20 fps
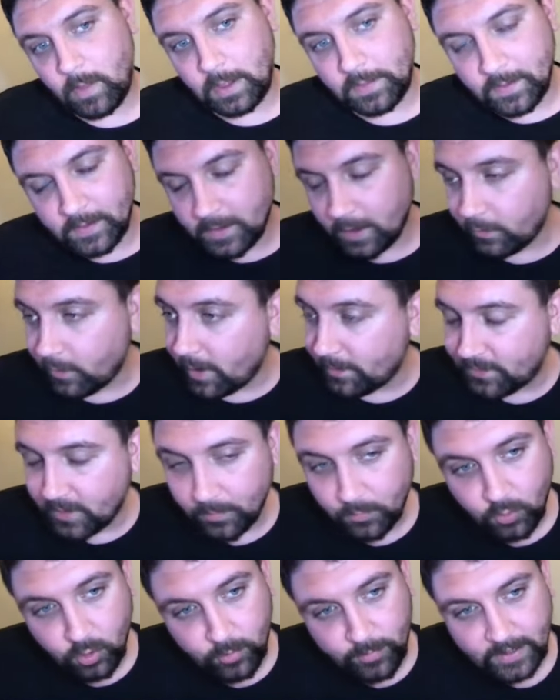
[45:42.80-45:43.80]
I think that wraps
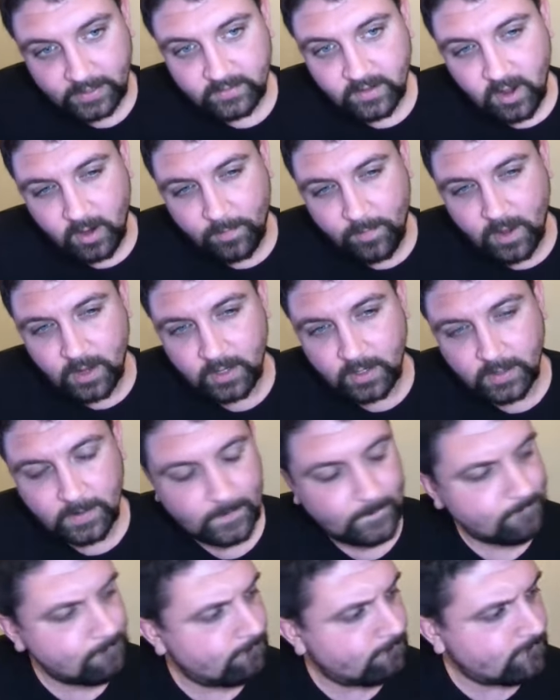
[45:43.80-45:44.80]
up quarterback talk, Mike.
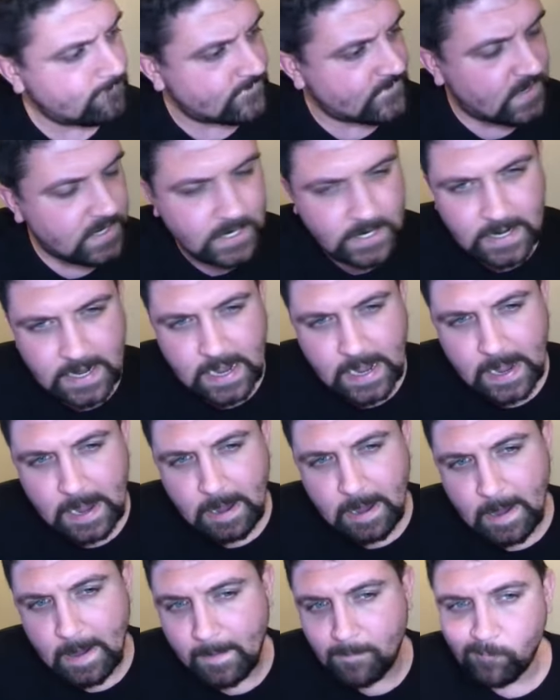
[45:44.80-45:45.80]

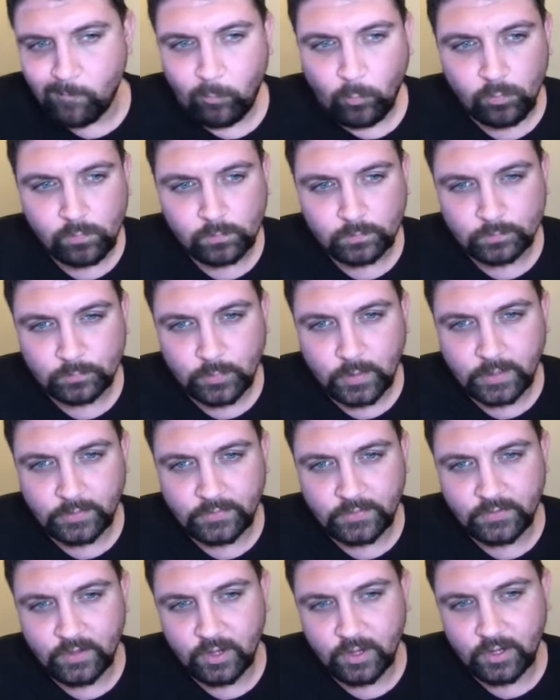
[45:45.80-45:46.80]
Uh, what
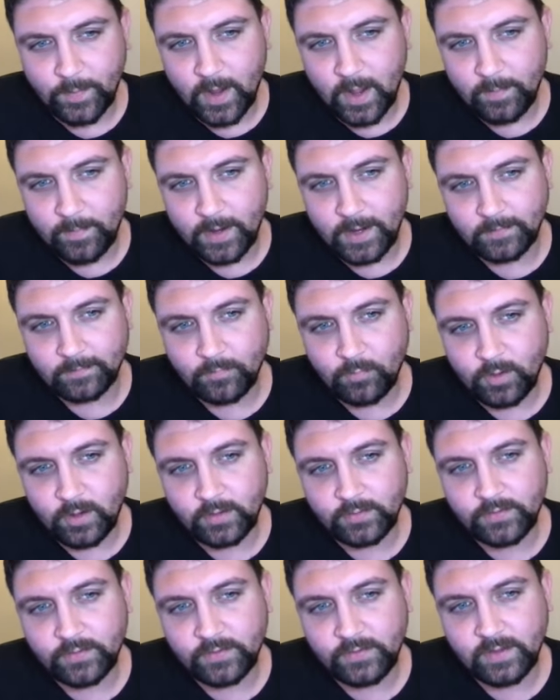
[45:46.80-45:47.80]
else is on your mind, man? What
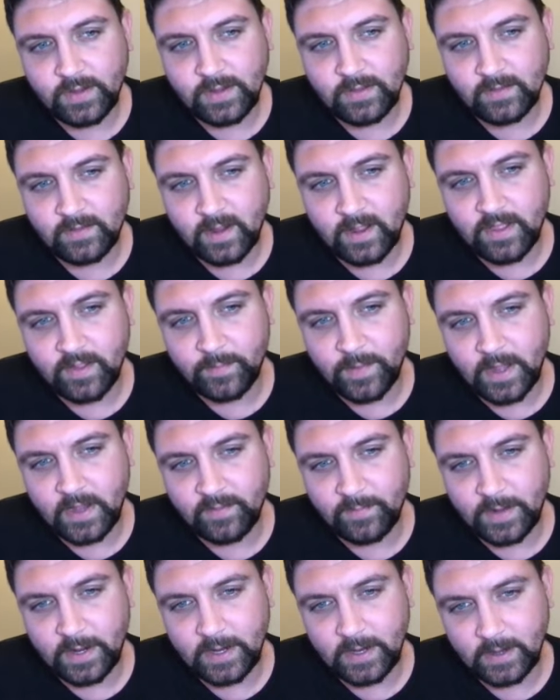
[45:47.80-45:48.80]
else is inside the
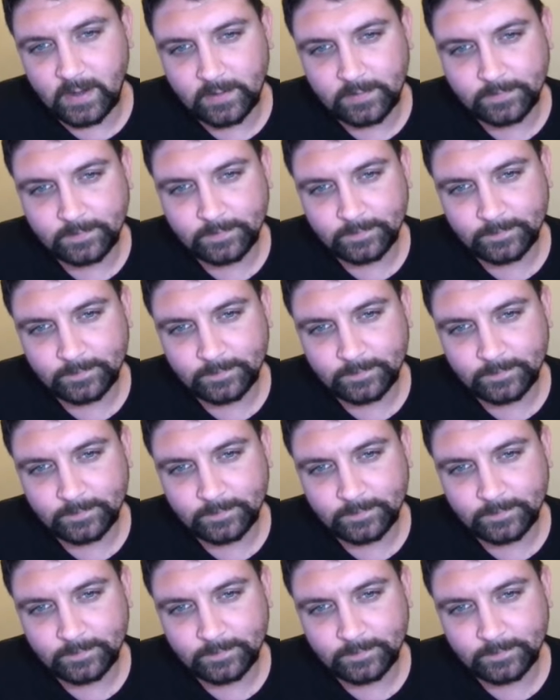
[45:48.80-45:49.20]
mind of Mike?